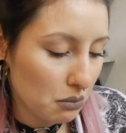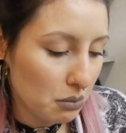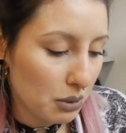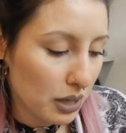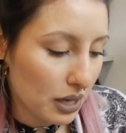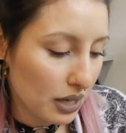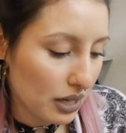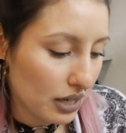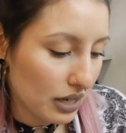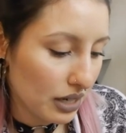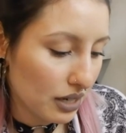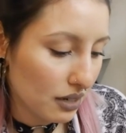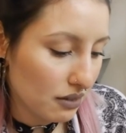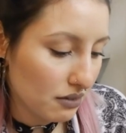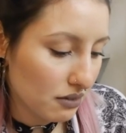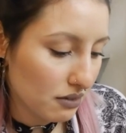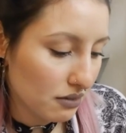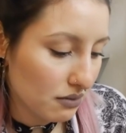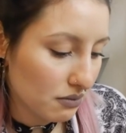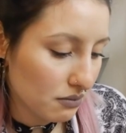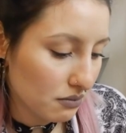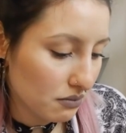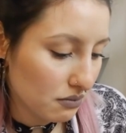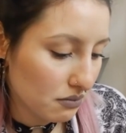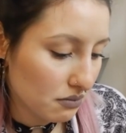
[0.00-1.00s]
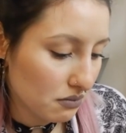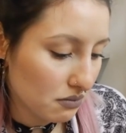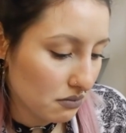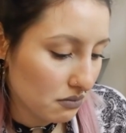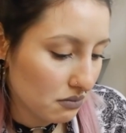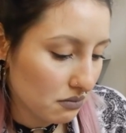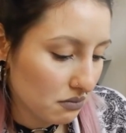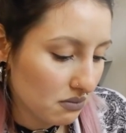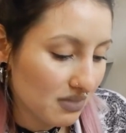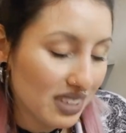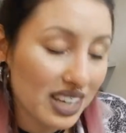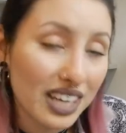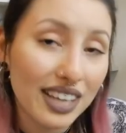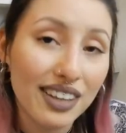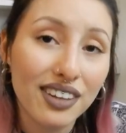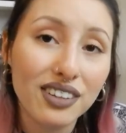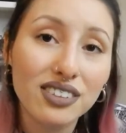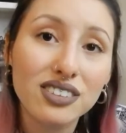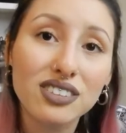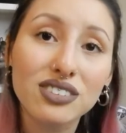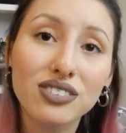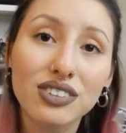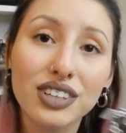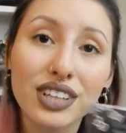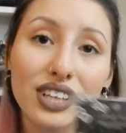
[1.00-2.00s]
but it
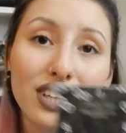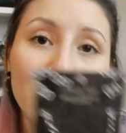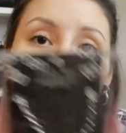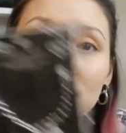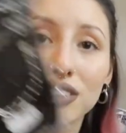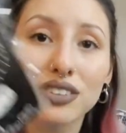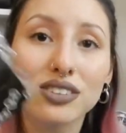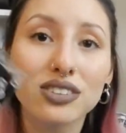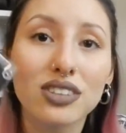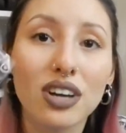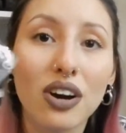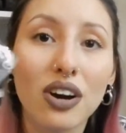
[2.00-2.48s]
looks really cute